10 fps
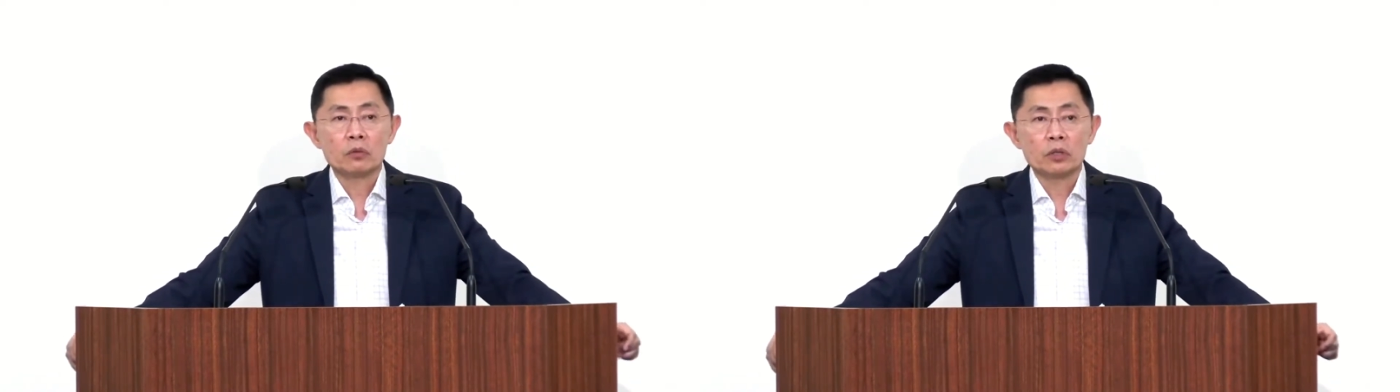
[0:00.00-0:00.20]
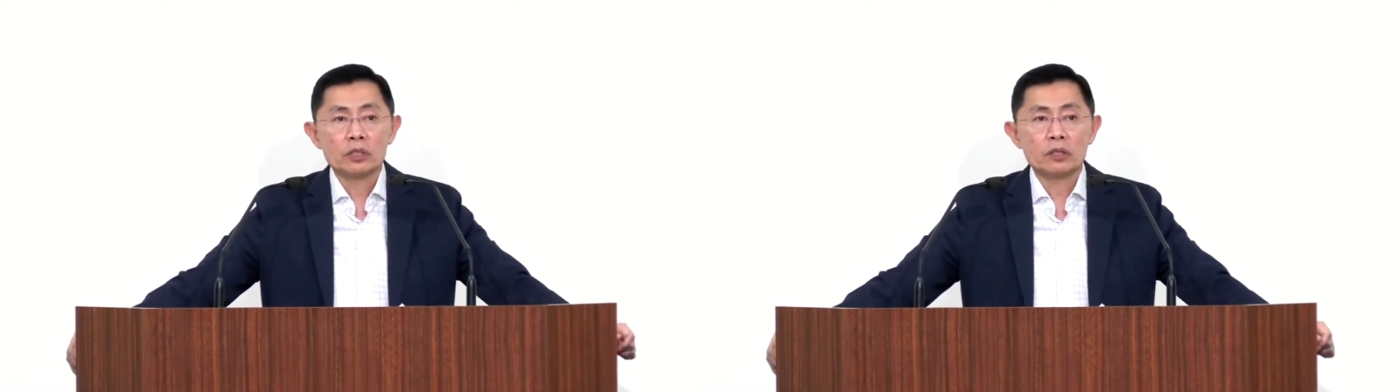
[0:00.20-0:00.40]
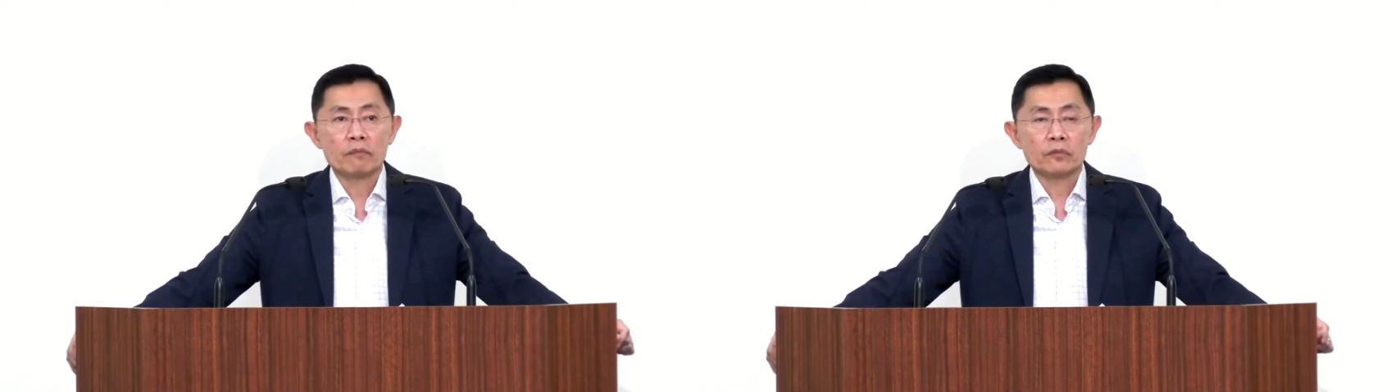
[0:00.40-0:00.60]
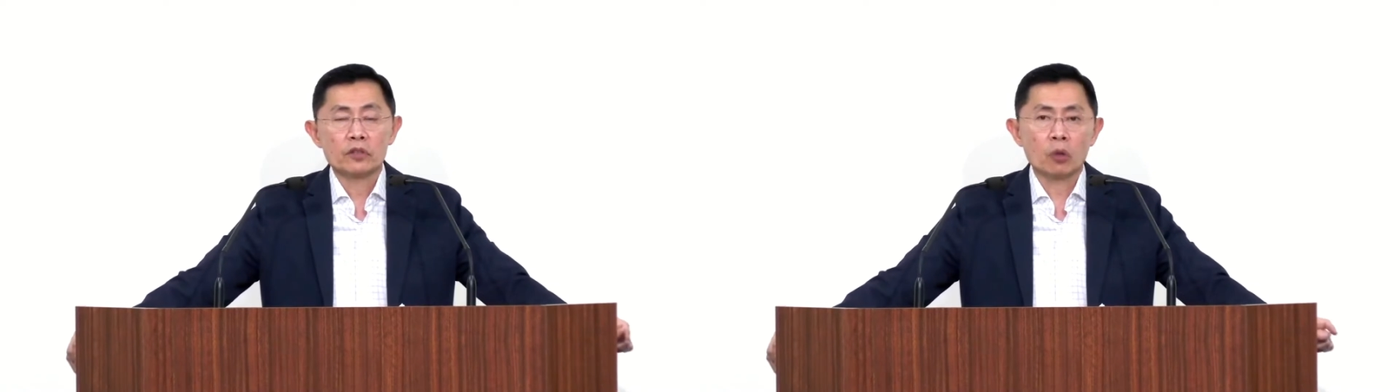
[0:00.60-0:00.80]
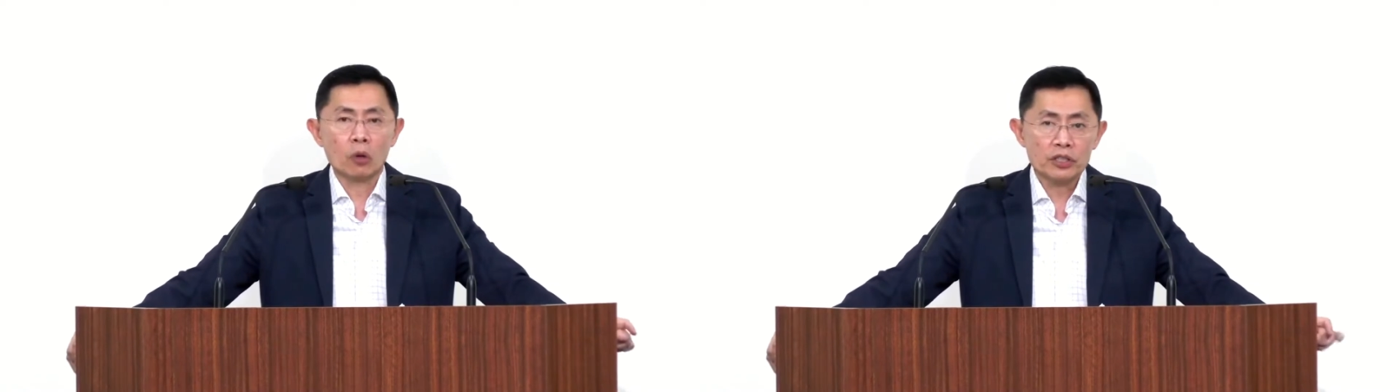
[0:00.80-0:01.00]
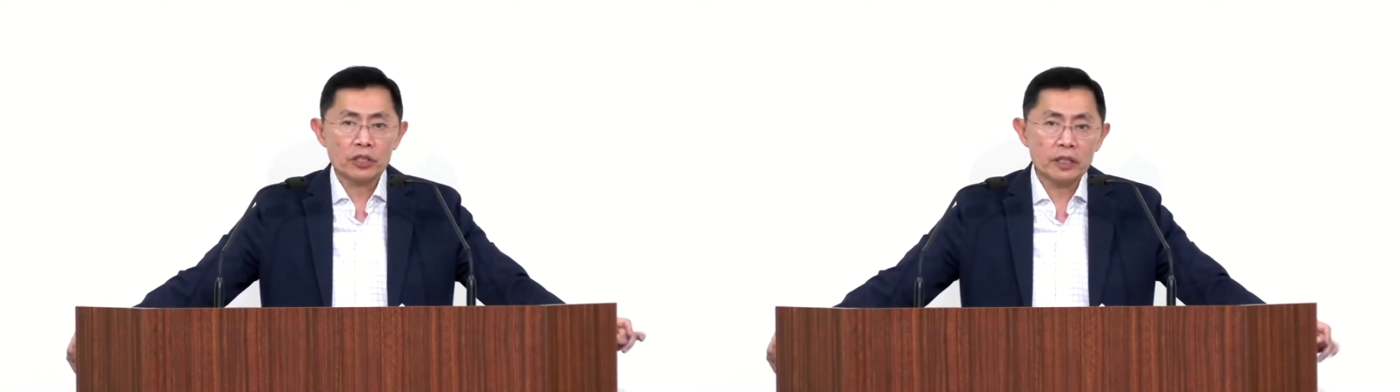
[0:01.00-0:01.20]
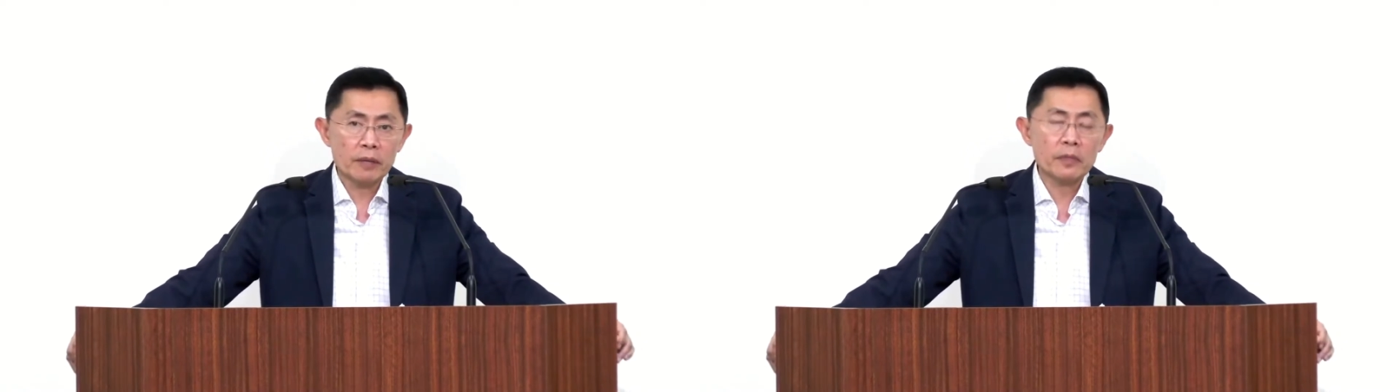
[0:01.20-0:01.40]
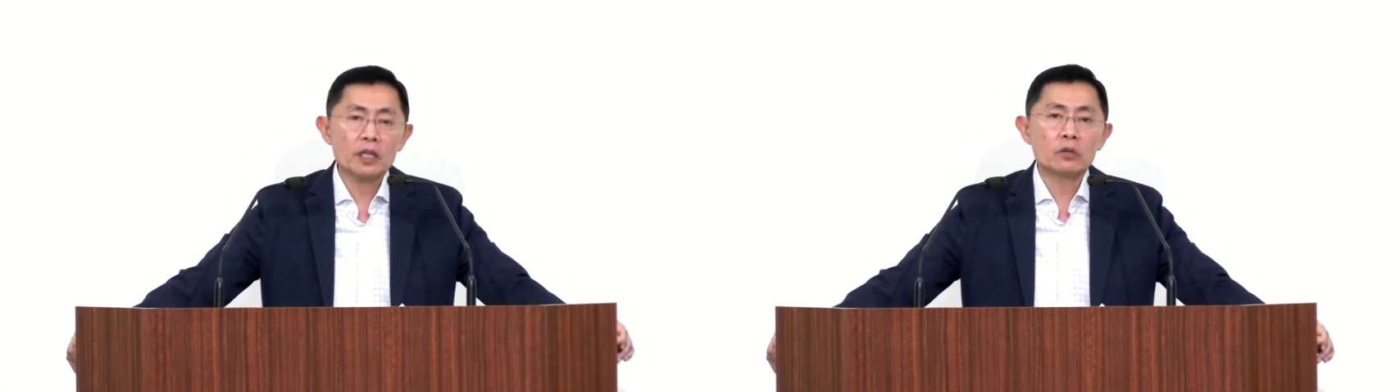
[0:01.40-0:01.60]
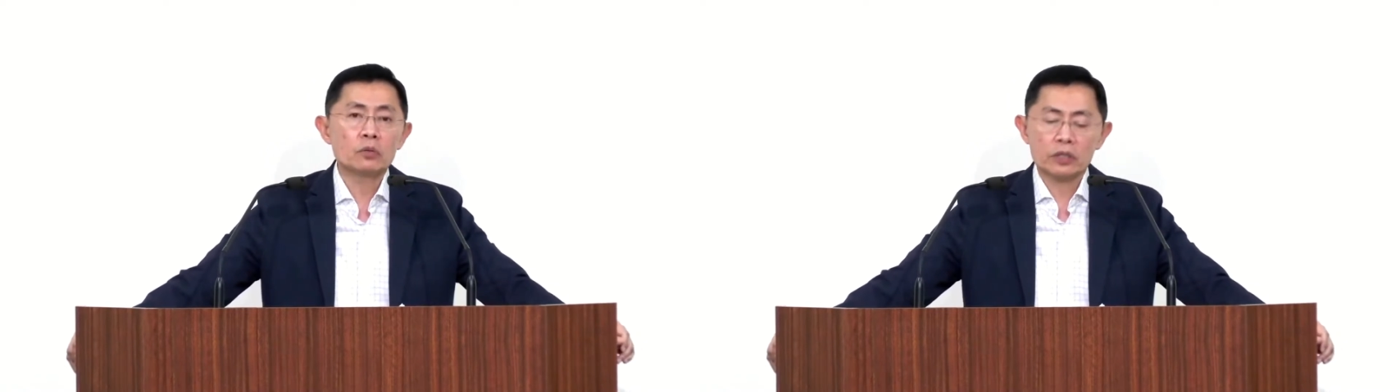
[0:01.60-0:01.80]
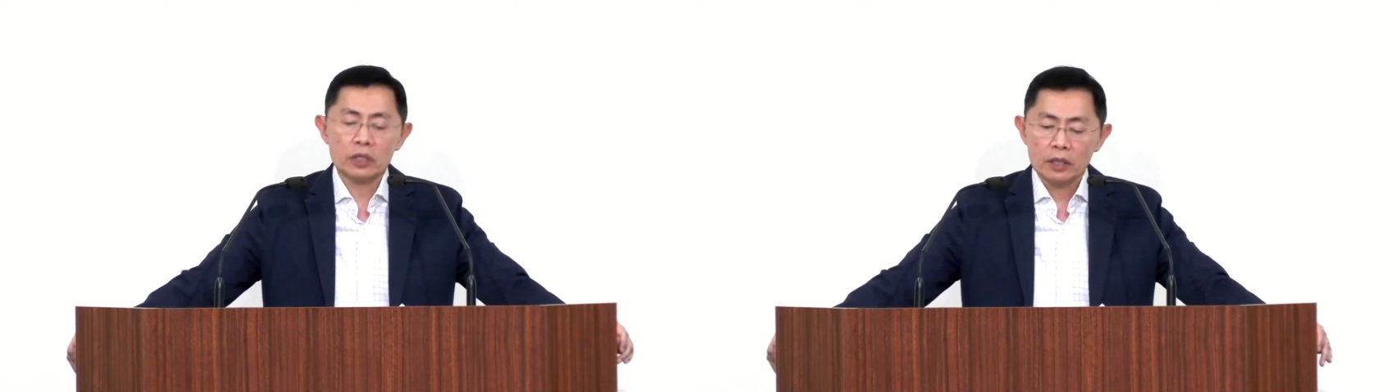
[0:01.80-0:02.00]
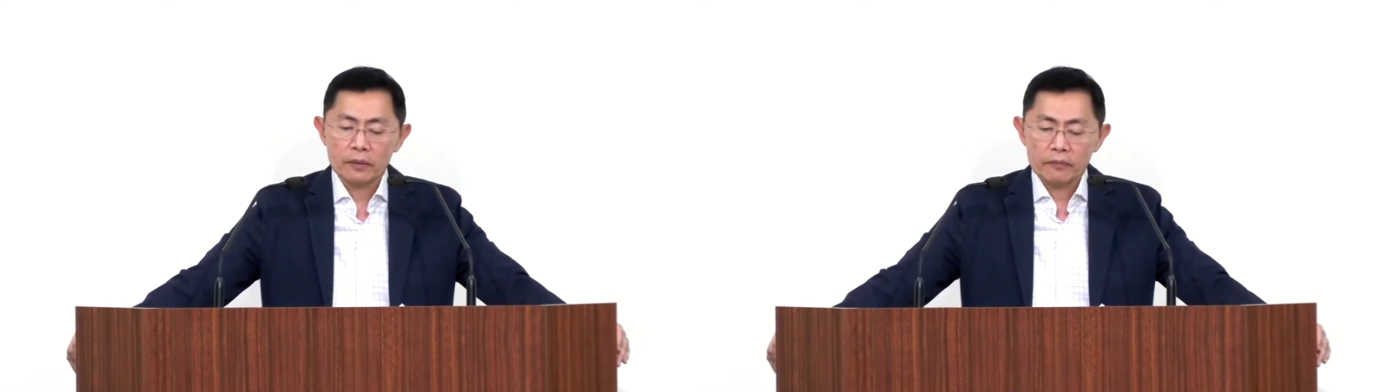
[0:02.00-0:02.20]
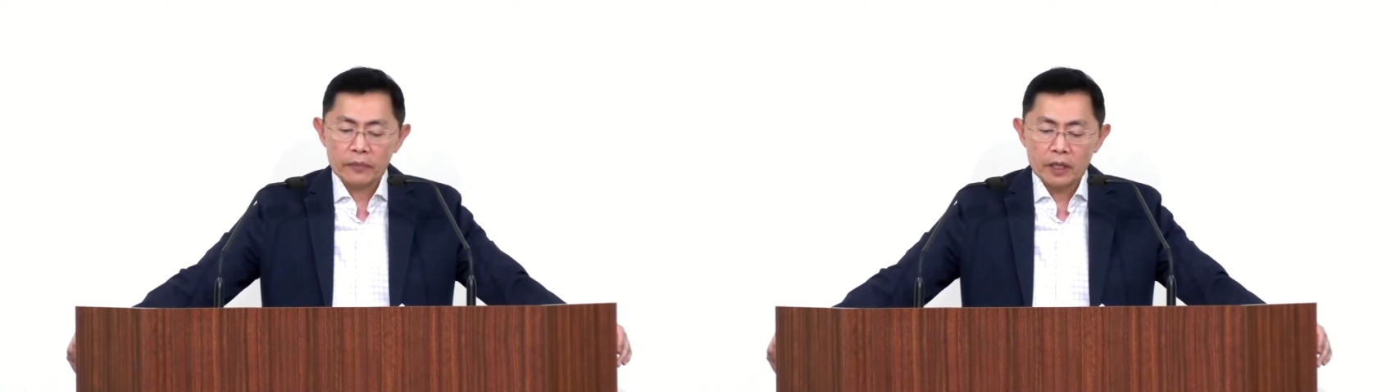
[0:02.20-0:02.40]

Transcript: he would torture them, he would